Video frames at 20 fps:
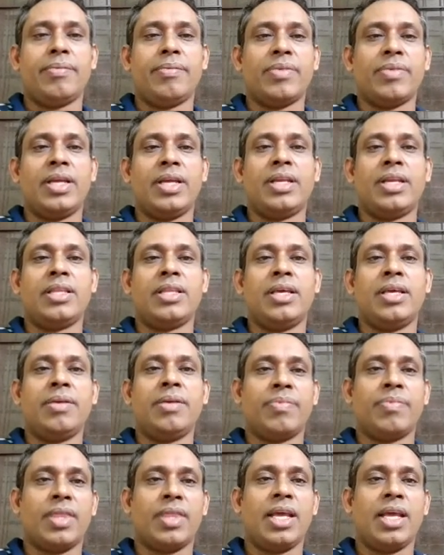in the
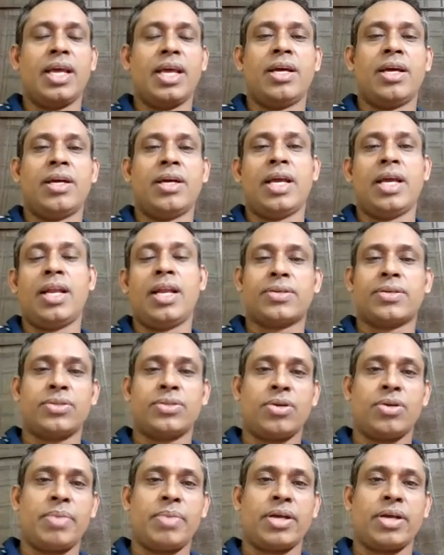
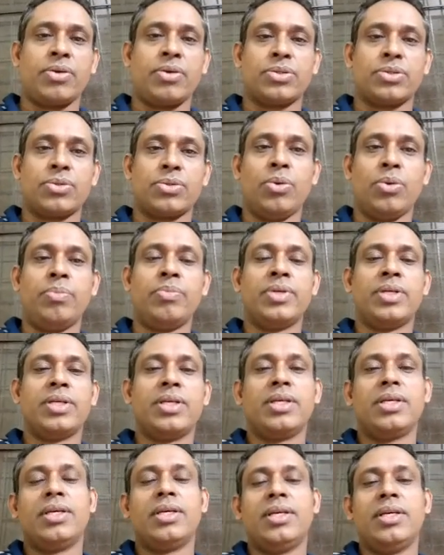electron microscope.
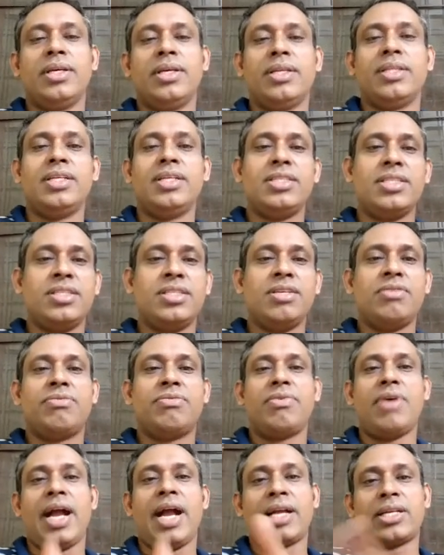This is in
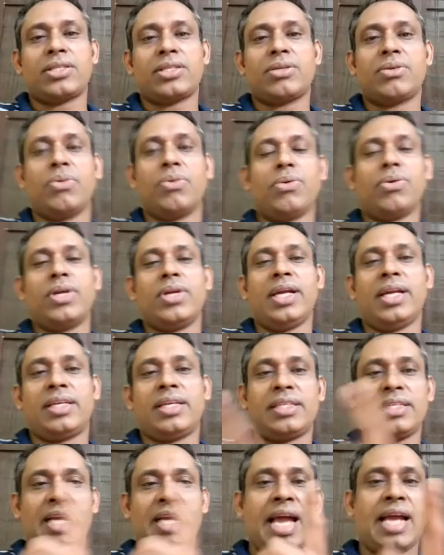fact called a
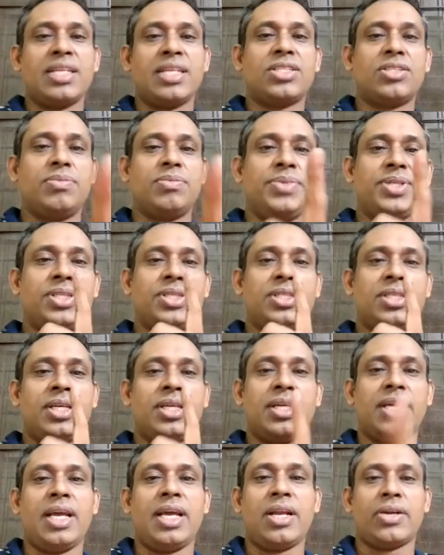
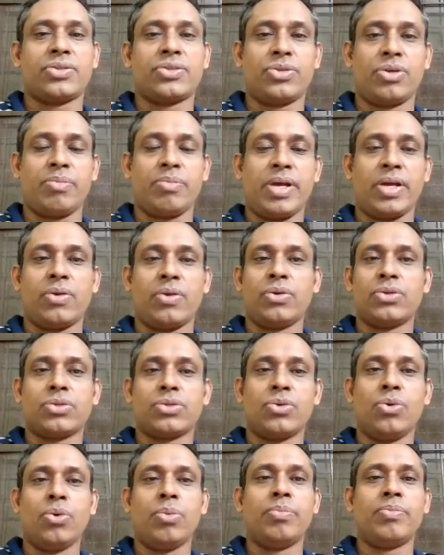transmission electron
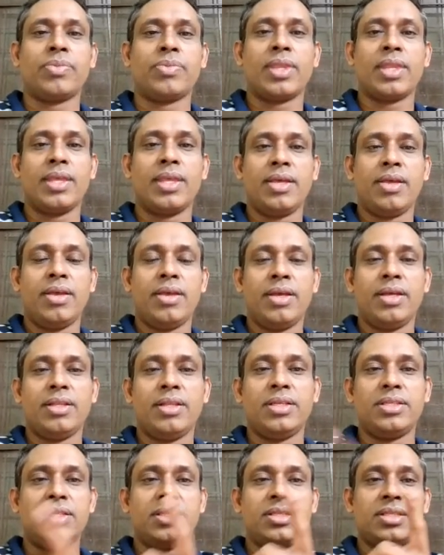microscope.
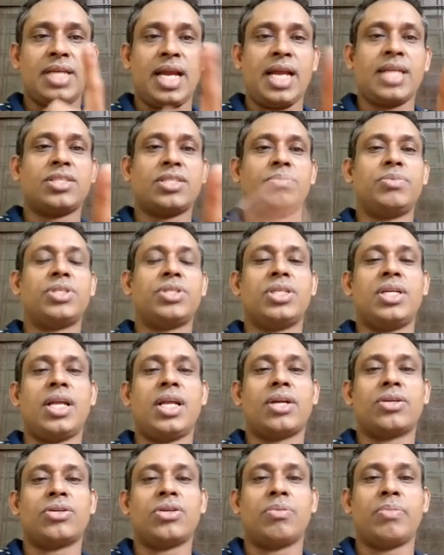This is transmission
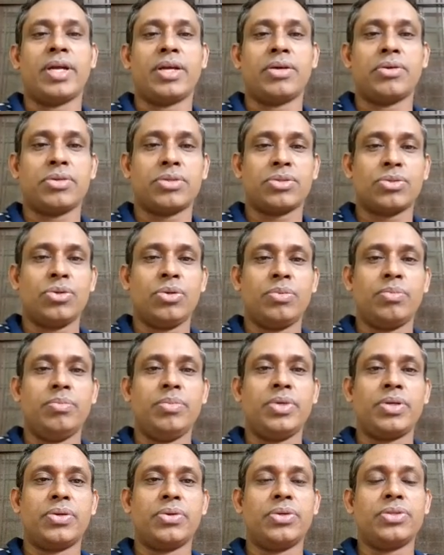electron microscope
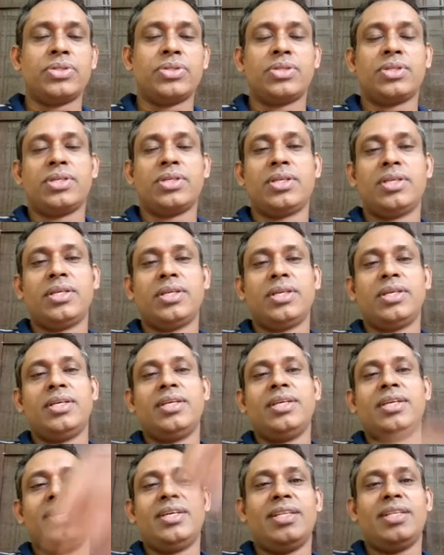because
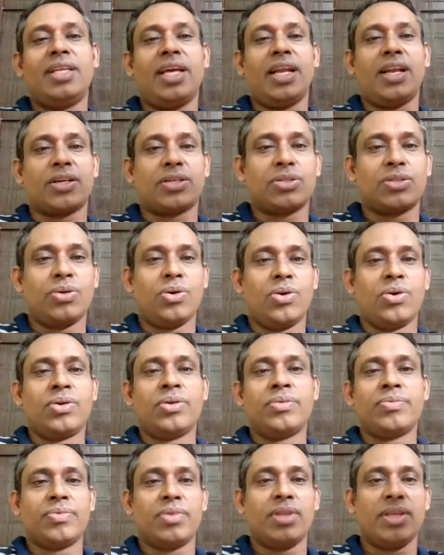the
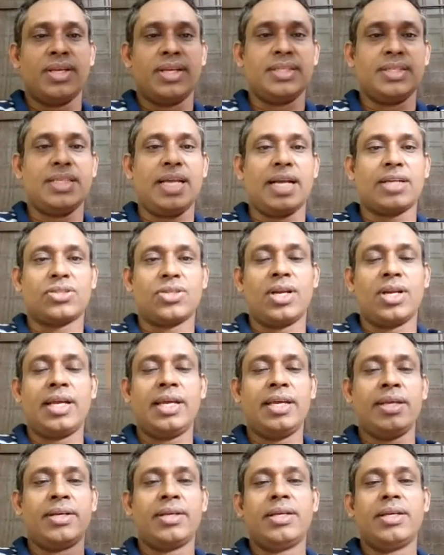electron is
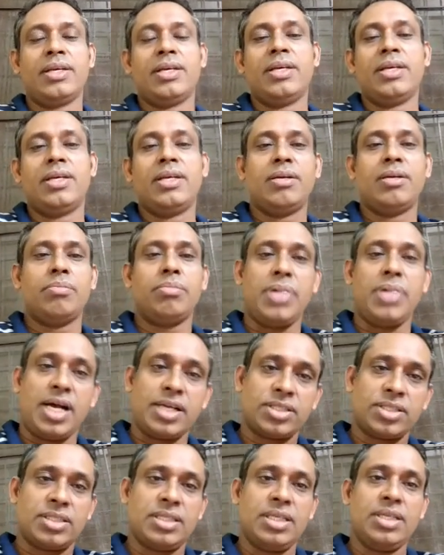actually
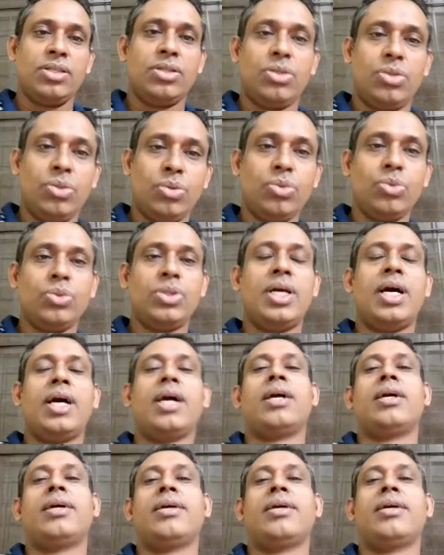passing through the